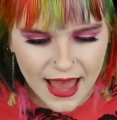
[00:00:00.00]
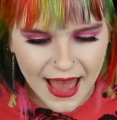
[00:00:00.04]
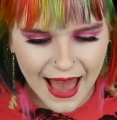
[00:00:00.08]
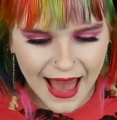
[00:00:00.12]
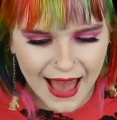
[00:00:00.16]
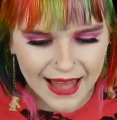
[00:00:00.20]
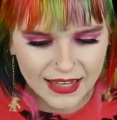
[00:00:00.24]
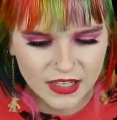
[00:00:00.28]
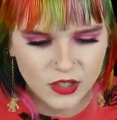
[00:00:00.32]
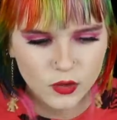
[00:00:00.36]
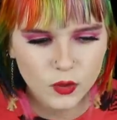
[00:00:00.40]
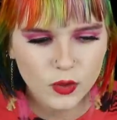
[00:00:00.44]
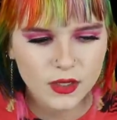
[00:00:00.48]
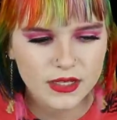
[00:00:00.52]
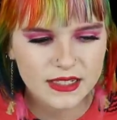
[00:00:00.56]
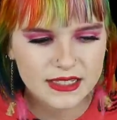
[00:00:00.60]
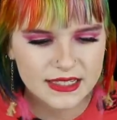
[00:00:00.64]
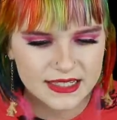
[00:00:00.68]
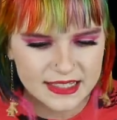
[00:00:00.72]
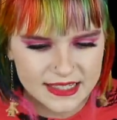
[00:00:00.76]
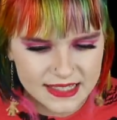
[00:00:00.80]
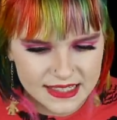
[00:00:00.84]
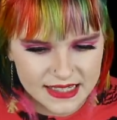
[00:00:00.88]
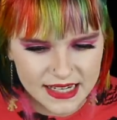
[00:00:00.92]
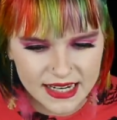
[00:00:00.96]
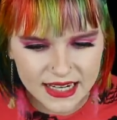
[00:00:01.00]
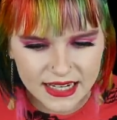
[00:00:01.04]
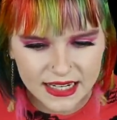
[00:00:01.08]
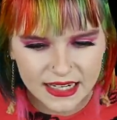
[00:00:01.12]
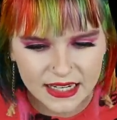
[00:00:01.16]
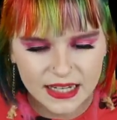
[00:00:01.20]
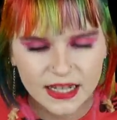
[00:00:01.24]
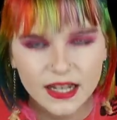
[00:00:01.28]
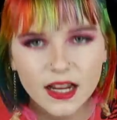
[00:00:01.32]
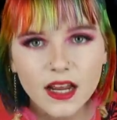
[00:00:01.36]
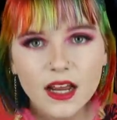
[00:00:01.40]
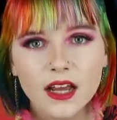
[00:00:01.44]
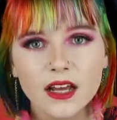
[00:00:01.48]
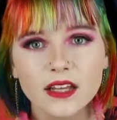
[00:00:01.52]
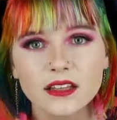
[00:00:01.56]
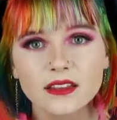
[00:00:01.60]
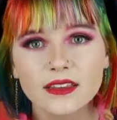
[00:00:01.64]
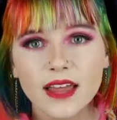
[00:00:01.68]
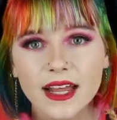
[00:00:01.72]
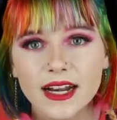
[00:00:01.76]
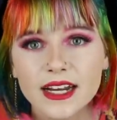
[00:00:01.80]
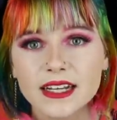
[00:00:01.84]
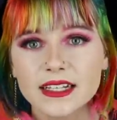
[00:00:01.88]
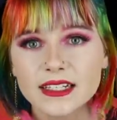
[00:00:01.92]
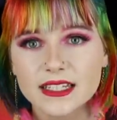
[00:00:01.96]
And you can see
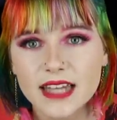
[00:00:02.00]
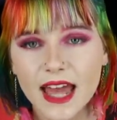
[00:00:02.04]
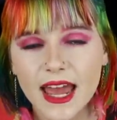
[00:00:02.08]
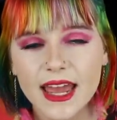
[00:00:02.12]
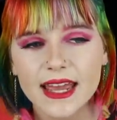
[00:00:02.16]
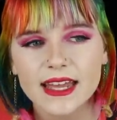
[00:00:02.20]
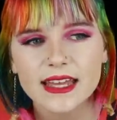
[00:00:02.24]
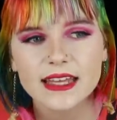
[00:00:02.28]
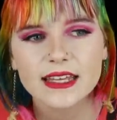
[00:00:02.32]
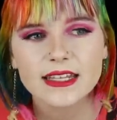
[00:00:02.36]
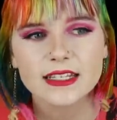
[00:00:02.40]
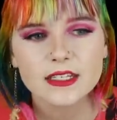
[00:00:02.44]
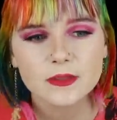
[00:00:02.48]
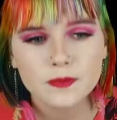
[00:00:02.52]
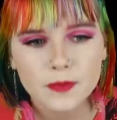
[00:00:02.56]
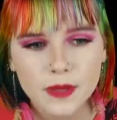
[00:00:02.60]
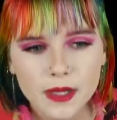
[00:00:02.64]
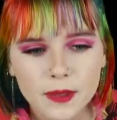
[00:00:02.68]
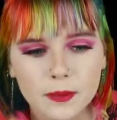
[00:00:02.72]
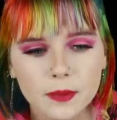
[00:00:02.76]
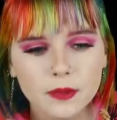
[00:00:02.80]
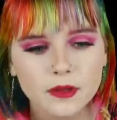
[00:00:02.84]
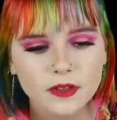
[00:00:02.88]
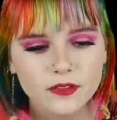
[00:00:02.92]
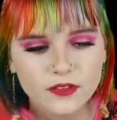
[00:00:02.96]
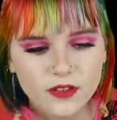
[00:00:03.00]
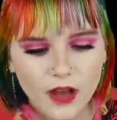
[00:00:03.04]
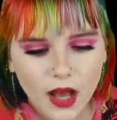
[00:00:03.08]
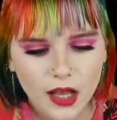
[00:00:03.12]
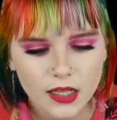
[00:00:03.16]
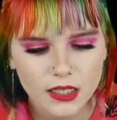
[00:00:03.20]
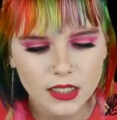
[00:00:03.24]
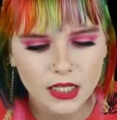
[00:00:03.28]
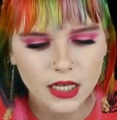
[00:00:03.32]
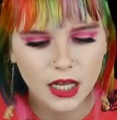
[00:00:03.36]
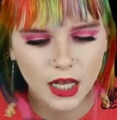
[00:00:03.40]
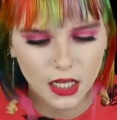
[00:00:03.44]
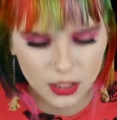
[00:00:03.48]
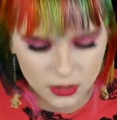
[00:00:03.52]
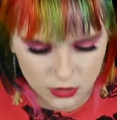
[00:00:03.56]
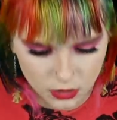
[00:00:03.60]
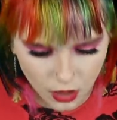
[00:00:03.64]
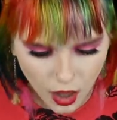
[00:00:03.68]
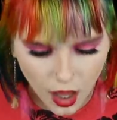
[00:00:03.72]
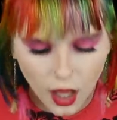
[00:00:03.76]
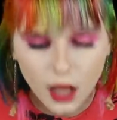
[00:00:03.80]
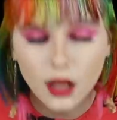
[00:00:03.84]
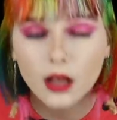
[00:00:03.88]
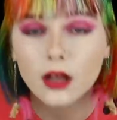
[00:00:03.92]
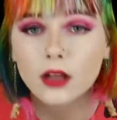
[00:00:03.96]
that it takes people of color a
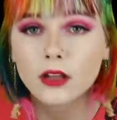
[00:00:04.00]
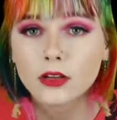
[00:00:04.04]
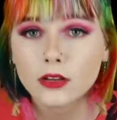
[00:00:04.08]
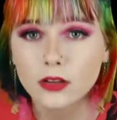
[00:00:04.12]
lot